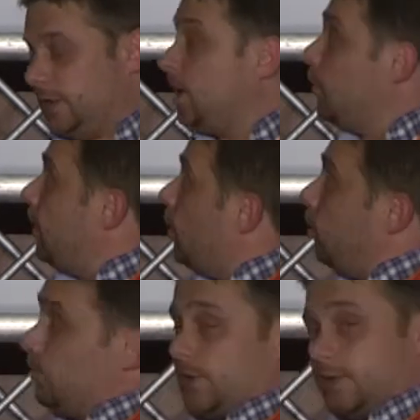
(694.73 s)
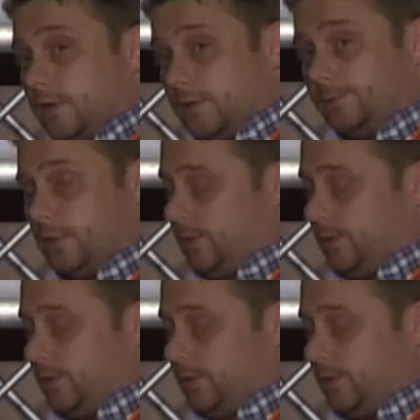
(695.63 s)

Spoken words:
We also know that body